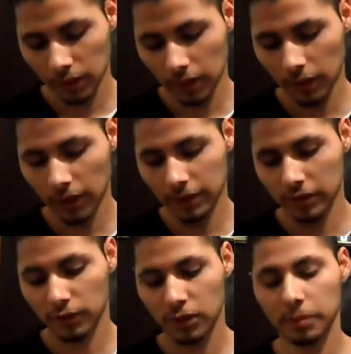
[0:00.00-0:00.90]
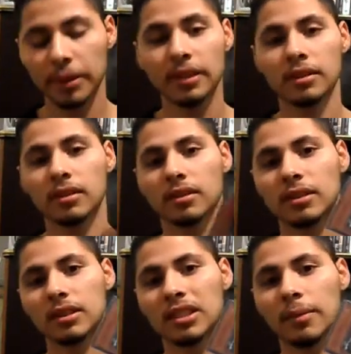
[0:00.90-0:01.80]
Alright, so for speeds,
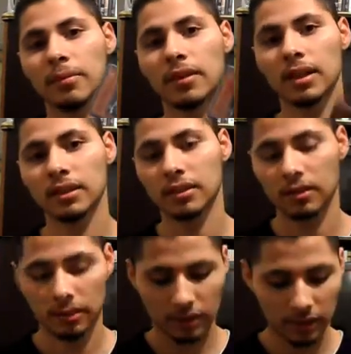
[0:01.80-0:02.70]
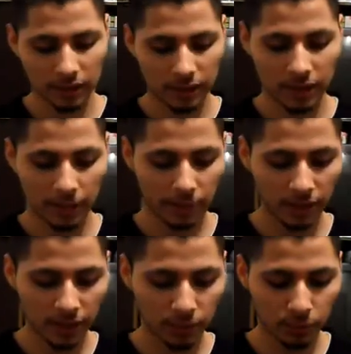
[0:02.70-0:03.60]
Cyber Valleys. Cyber
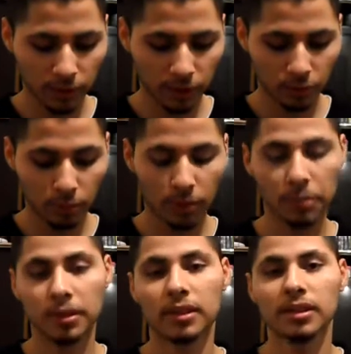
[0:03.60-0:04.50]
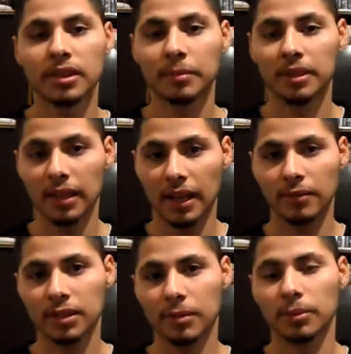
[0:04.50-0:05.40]
Valleys run dual purposes. I mean, they have
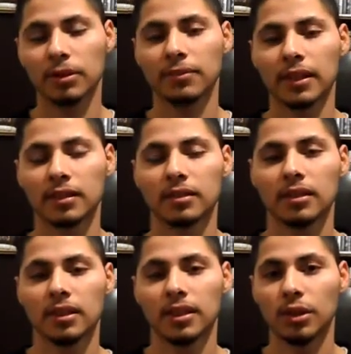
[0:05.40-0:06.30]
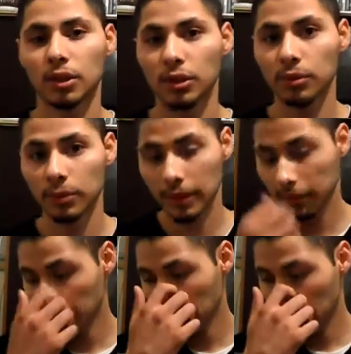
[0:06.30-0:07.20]
several effects that you can use with them.
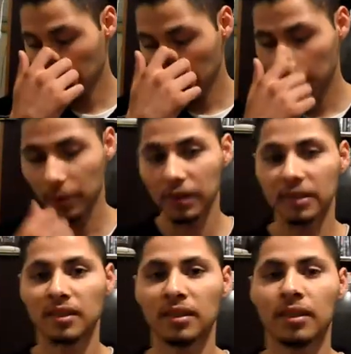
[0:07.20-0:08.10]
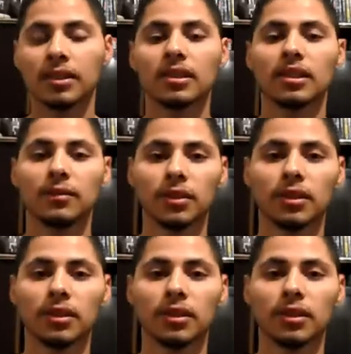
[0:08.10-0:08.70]
But honestly, if you're